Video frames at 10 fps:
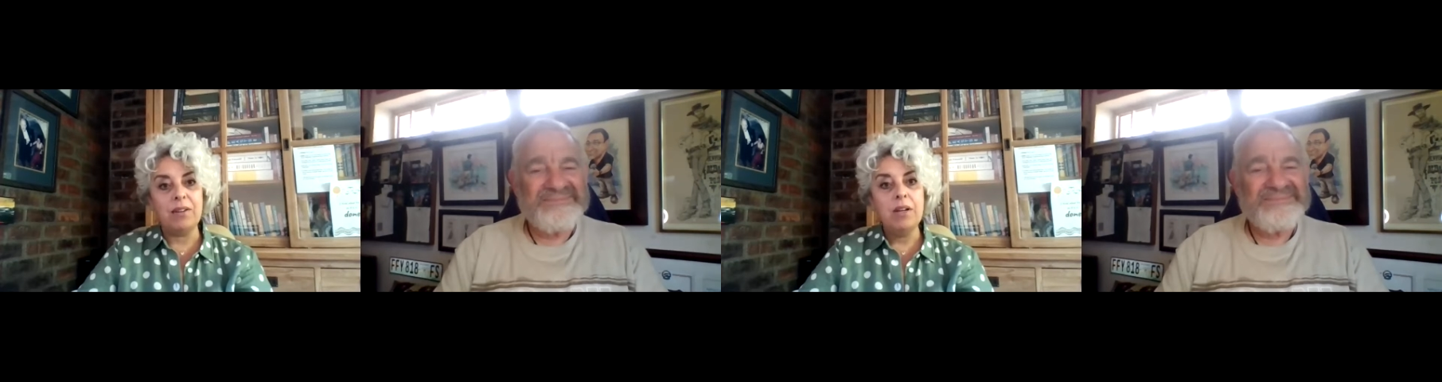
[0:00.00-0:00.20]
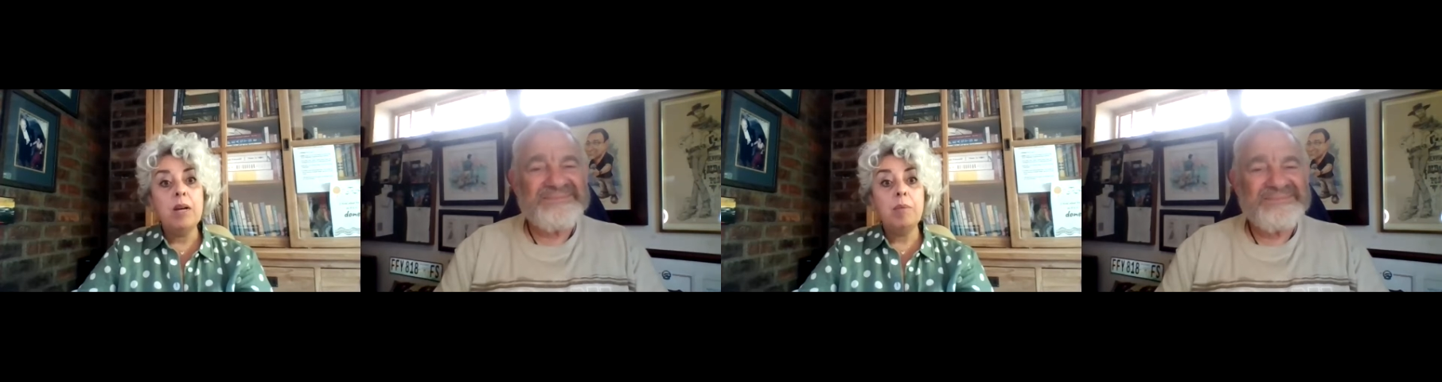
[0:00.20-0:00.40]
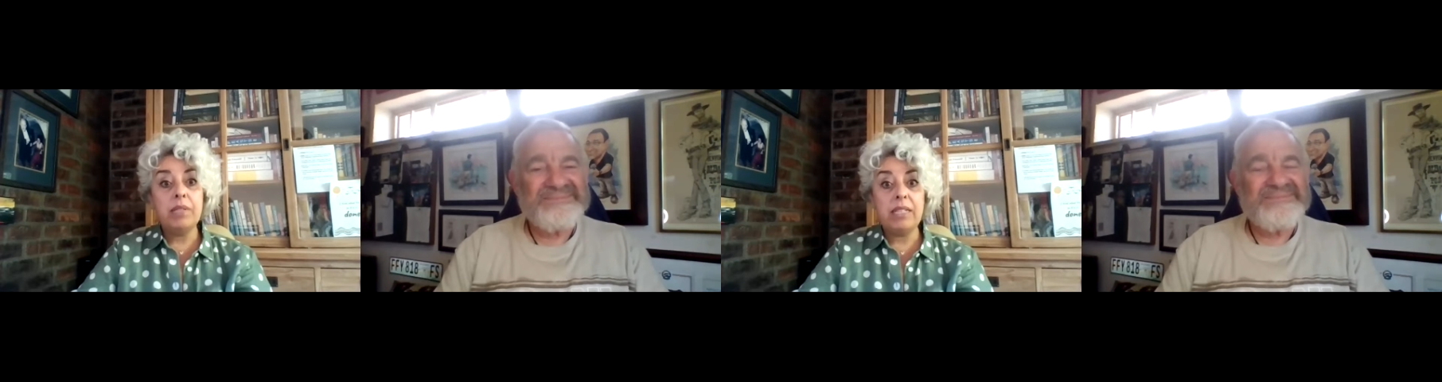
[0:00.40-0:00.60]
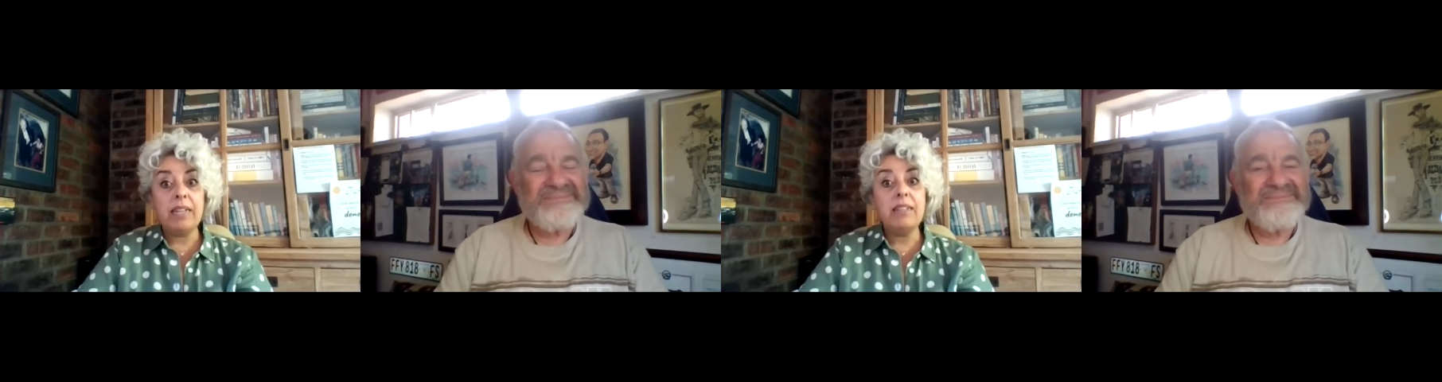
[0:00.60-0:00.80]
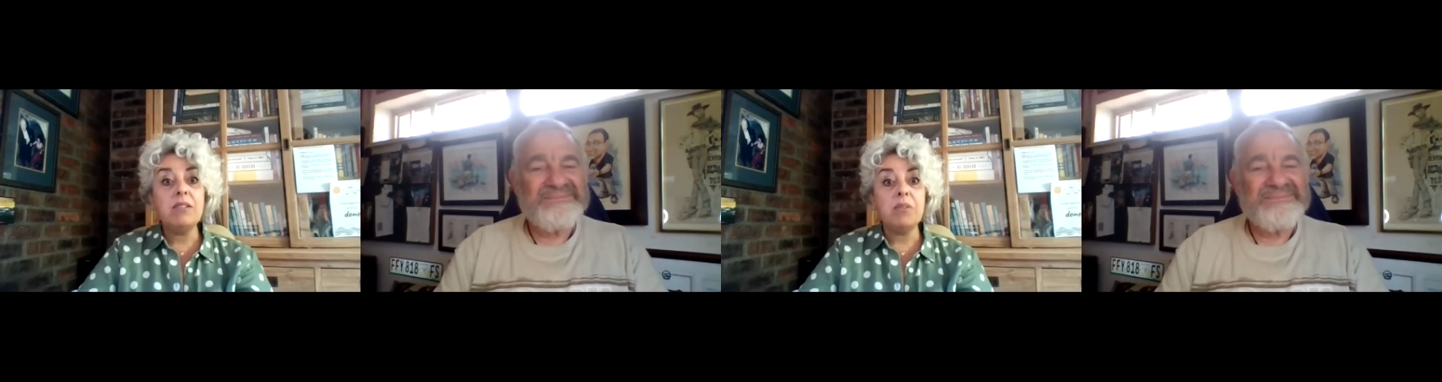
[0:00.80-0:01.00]
Speaker 1: mm.
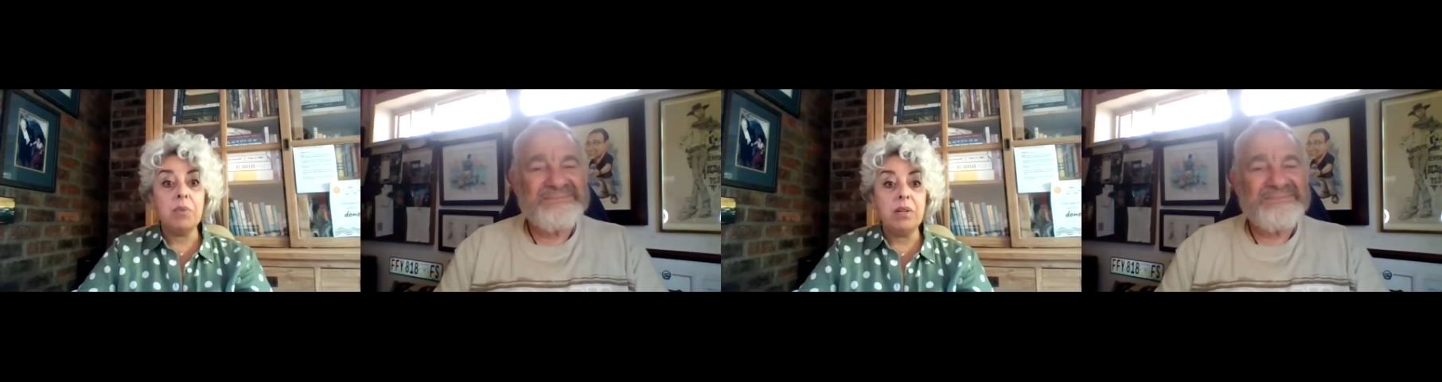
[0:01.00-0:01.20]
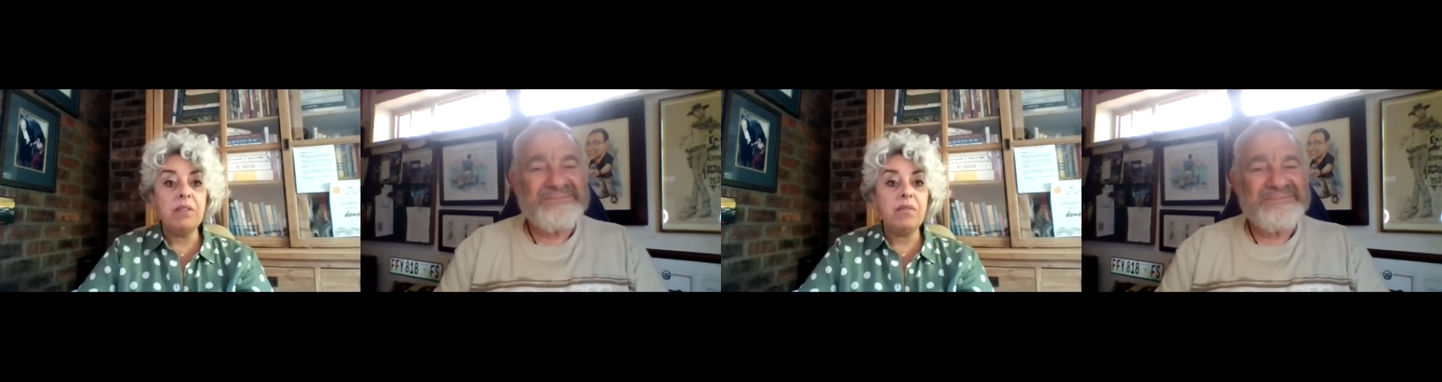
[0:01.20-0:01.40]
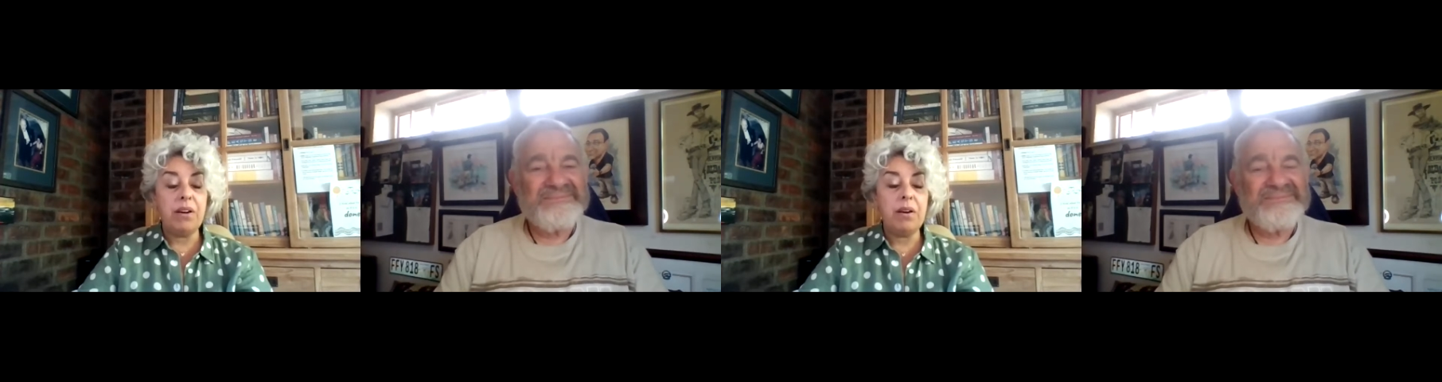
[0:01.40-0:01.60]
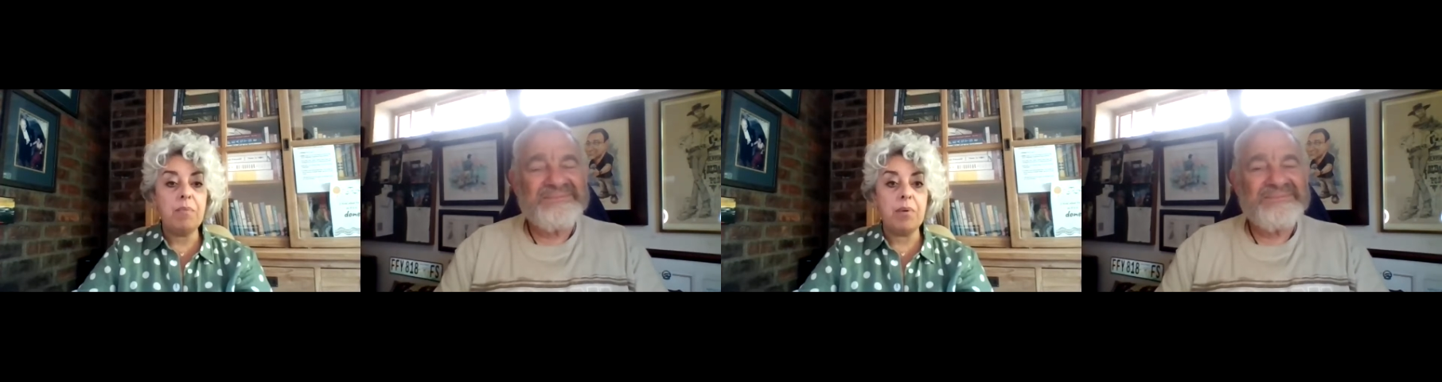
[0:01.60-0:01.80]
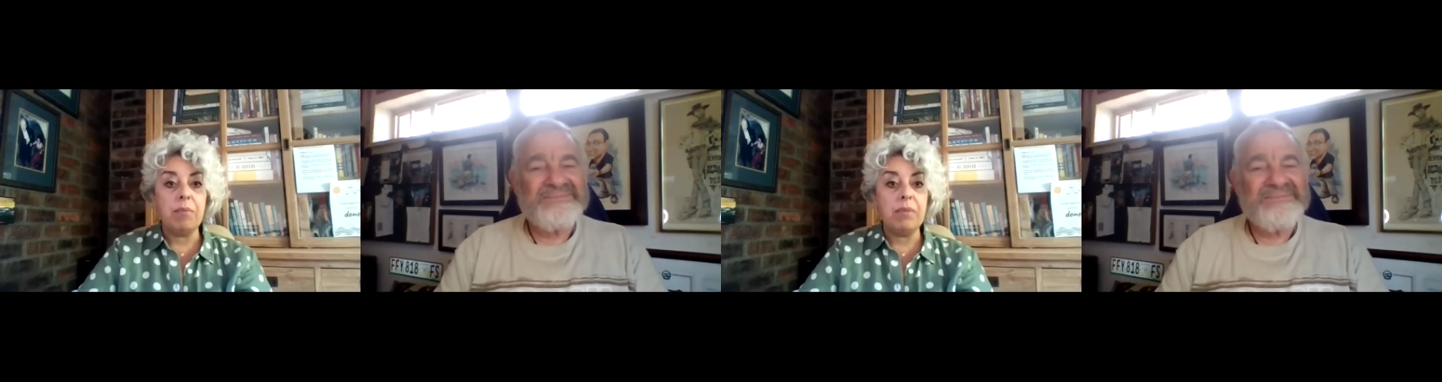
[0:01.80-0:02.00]
potatoes were very
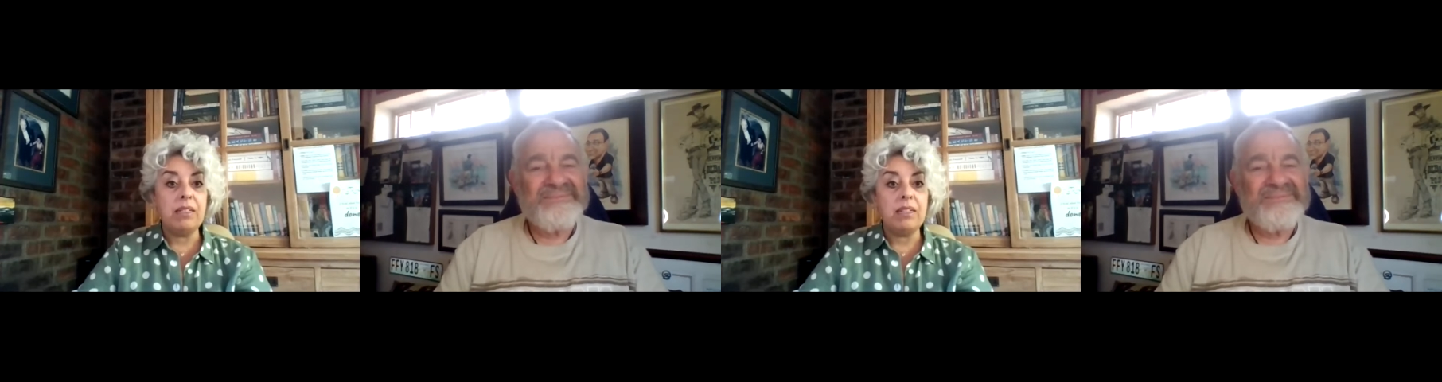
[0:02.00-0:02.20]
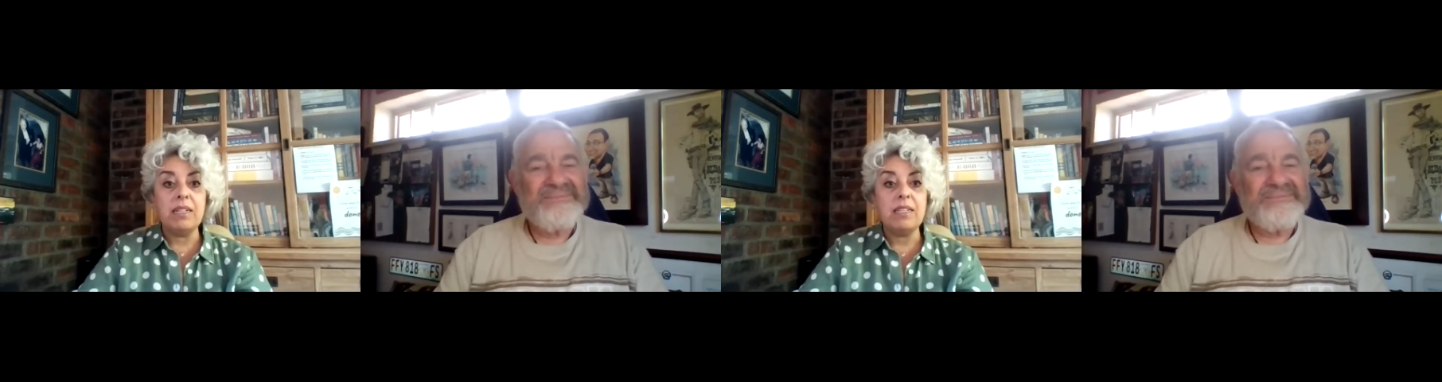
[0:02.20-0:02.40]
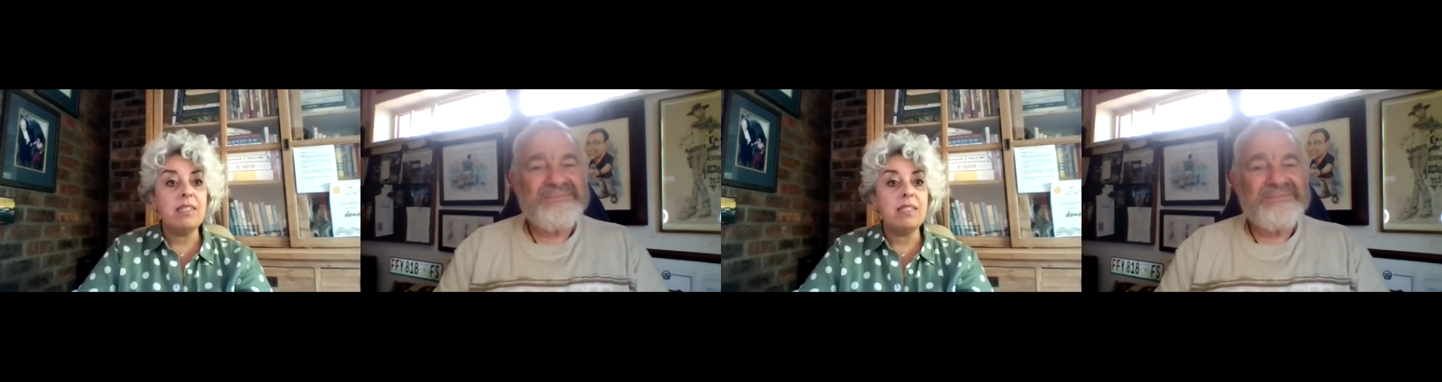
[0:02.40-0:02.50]
prominent and it's